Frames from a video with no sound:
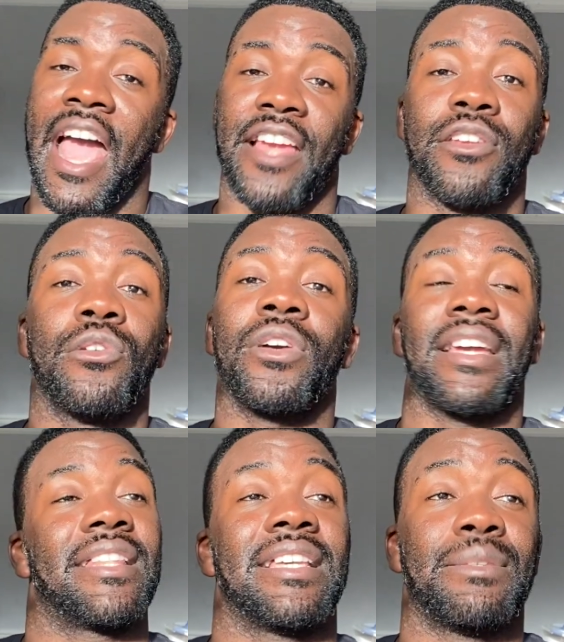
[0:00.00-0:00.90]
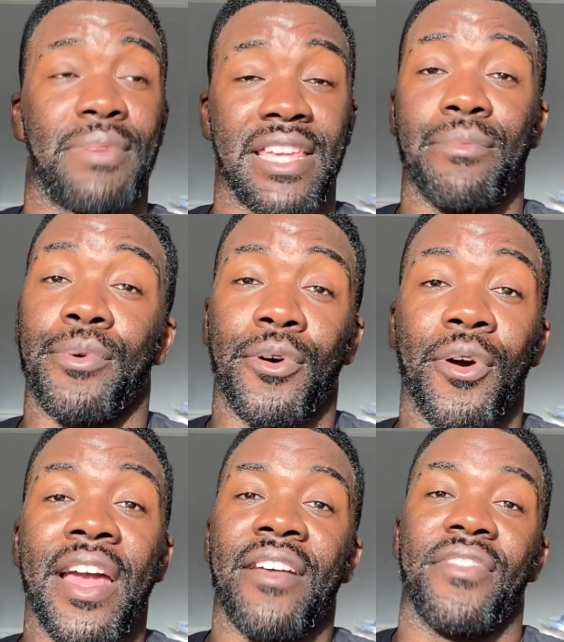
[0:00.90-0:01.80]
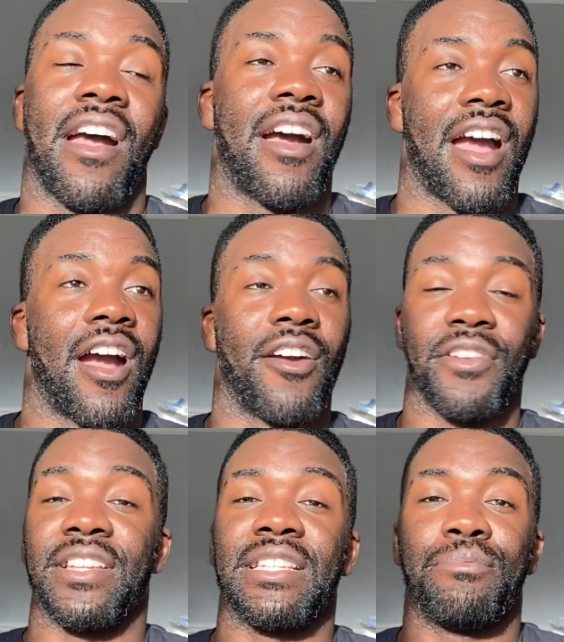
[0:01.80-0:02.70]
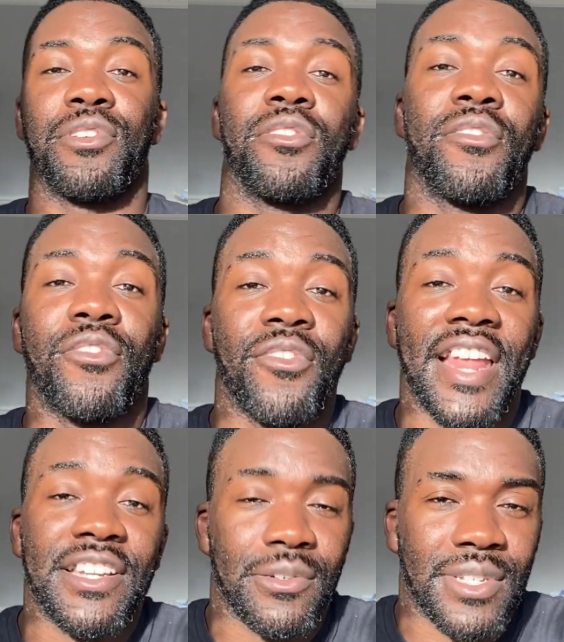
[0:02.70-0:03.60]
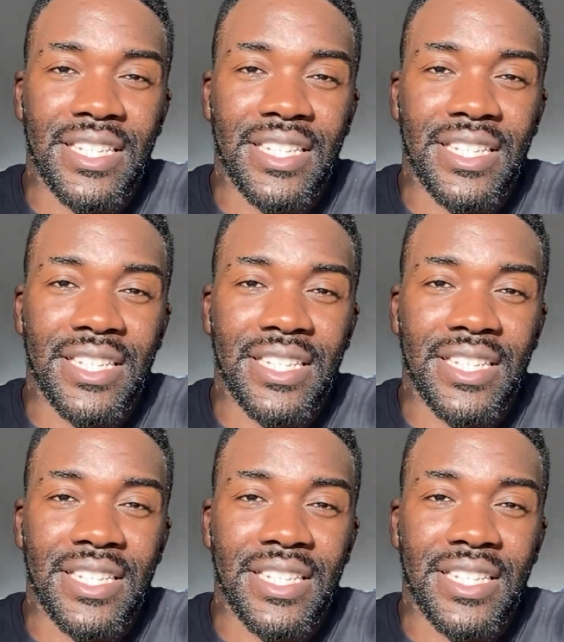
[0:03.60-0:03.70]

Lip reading: And you look at these people that are in these beautiful relationships,